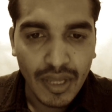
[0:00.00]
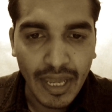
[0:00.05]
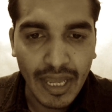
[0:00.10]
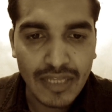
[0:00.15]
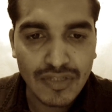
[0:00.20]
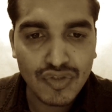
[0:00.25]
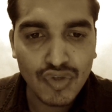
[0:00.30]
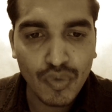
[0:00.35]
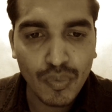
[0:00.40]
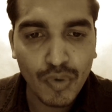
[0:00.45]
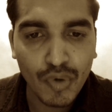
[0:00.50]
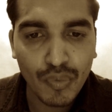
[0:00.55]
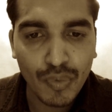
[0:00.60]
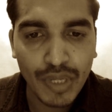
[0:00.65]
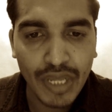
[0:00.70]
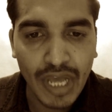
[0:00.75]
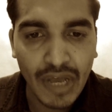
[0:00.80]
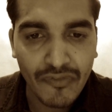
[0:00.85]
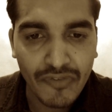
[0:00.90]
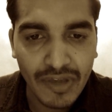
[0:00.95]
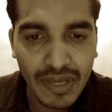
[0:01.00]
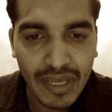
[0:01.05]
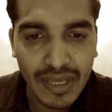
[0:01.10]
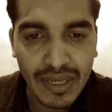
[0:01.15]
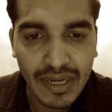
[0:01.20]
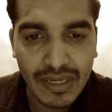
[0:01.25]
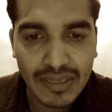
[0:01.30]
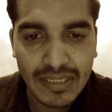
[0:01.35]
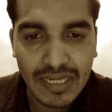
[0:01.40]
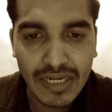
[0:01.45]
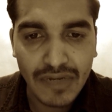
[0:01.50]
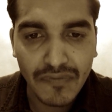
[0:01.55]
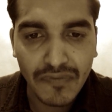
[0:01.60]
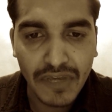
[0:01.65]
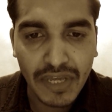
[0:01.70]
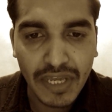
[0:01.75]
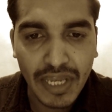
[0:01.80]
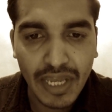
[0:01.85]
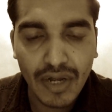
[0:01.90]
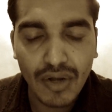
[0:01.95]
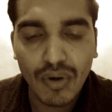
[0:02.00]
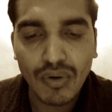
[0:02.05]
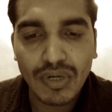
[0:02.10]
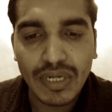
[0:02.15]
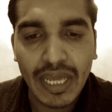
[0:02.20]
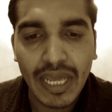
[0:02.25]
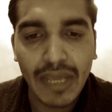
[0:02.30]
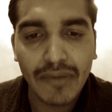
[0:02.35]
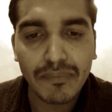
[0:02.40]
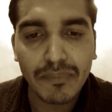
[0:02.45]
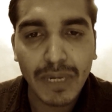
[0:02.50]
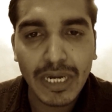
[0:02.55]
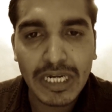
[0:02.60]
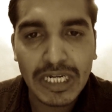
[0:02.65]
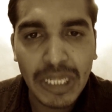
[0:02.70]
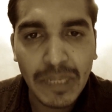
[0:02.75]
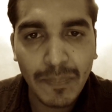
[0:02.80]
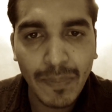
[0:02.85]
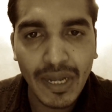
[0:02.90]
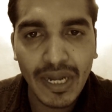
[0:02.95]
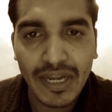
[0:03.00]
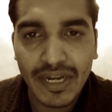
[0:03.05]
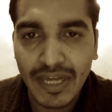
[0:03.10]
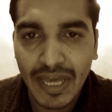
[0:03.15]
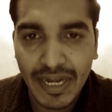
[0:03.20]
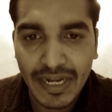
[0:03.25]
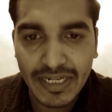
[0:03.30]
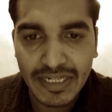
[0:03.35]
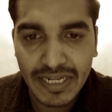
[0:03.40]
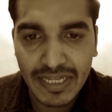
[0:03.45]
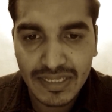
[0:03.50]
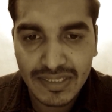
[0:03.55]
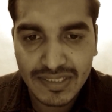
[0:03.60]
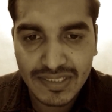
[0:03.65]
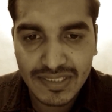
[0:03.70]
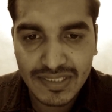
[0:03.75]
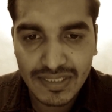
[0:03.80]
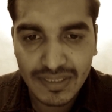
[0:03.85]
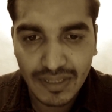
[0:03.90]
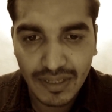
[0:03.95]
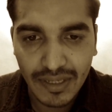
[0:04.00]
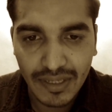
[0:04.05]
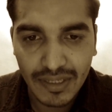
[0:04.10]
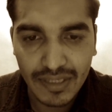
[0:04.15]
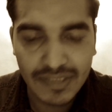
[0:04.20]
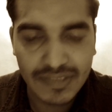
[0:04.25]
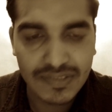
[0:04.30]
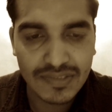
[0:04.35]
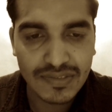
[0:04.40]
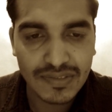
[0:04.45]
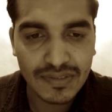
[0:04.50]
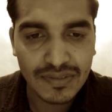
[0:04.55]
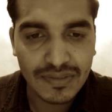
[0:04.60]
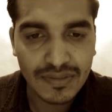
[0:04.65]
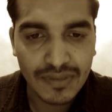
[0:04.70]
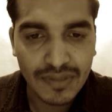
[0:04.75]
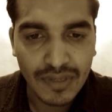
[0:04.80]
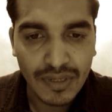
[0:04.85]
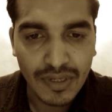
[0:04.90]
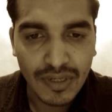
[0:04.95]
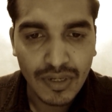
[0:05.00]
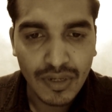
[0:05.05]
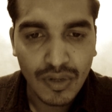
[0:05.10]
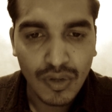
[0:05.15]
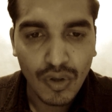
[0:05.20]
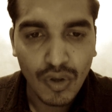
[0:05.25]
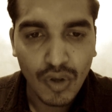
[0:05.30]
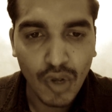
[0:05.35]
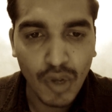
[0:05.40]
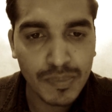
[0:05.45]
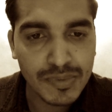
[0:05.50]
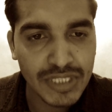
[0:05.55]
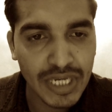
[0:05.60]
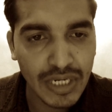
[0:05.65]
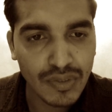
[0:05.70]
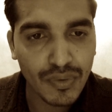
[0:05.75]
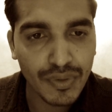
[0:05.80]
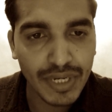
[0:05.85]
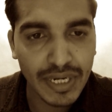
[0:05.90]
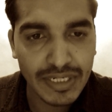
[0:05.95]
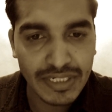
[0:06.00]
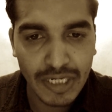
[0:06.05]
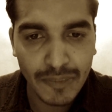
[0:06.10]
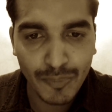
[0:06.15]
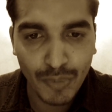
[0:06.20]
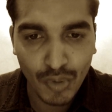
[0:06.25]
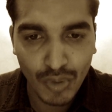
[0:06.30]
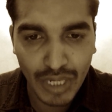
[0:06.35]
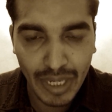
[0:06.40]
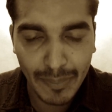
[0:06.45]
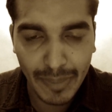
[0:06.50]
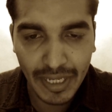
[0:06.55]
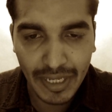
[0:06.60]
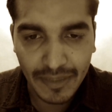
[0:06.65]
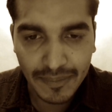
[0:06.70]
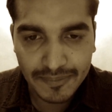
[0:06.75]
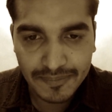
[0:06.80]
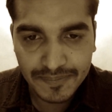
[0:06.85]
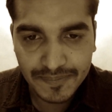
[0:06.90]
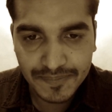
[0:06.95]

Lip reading: As you would be aware that we cannot have multiple inheritance in object-oriented programming.